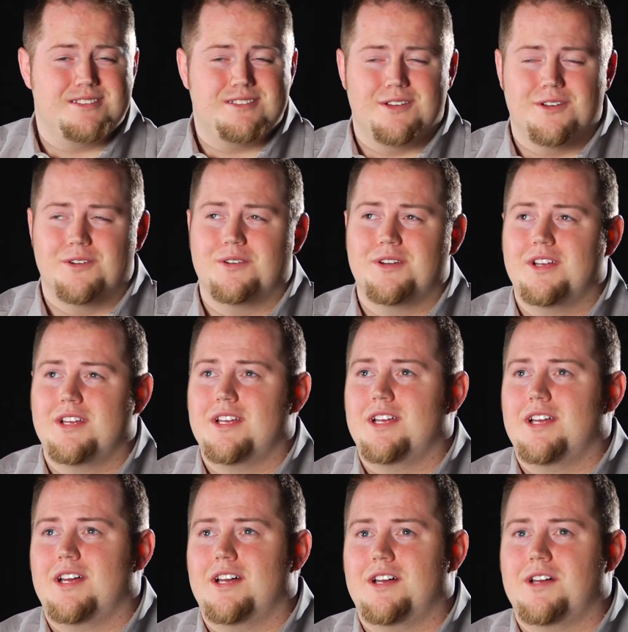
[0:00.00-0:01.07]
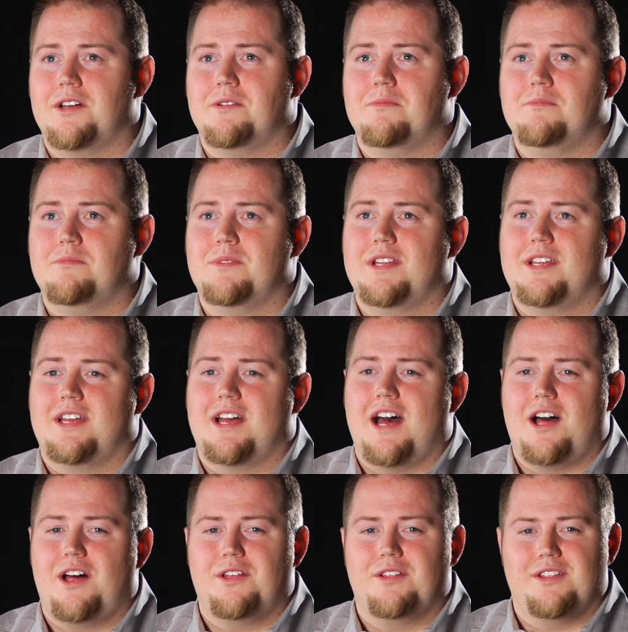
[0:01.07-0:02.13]
So
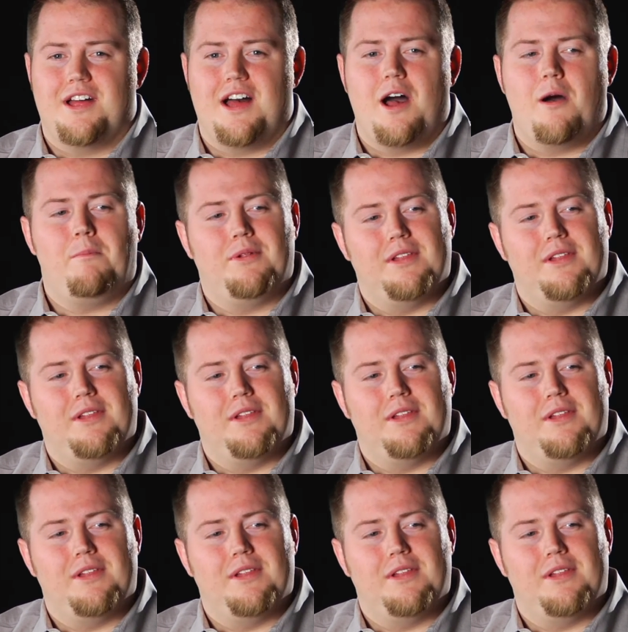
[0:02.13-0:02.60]
I'll